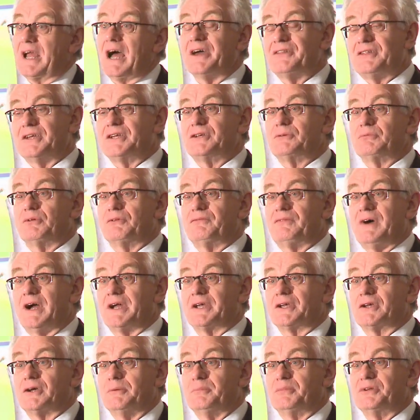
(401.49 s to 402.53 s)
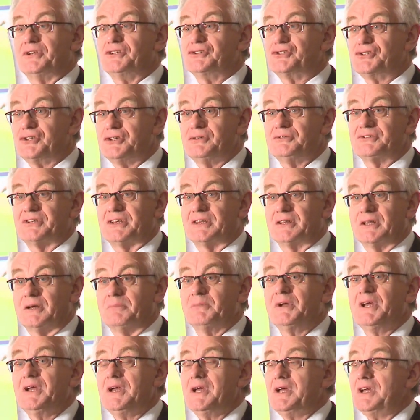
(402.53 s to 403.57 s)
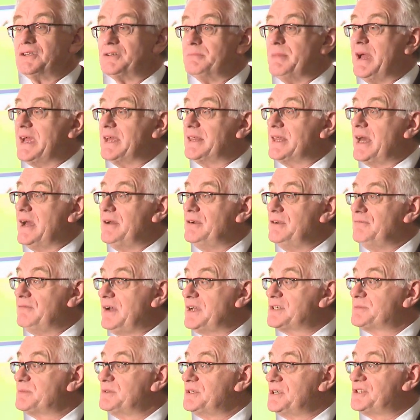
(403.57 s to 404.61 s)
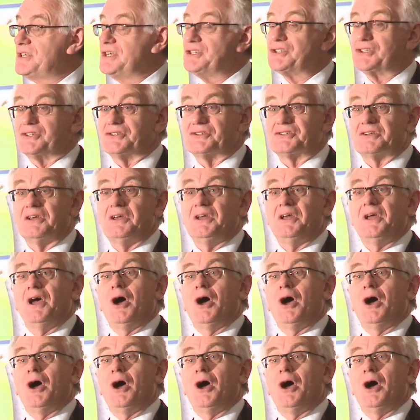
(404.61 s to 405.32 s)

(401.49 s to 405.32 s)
I think you will find companies using them to make their investment decisions.